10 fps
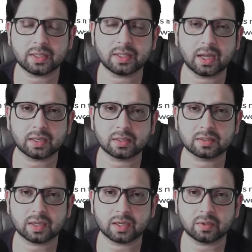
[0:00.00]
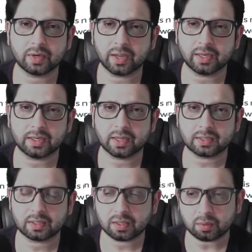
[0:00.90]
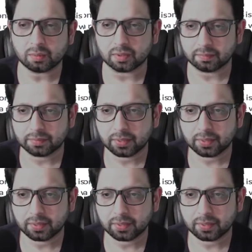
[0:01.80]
that site gonna index in the Google.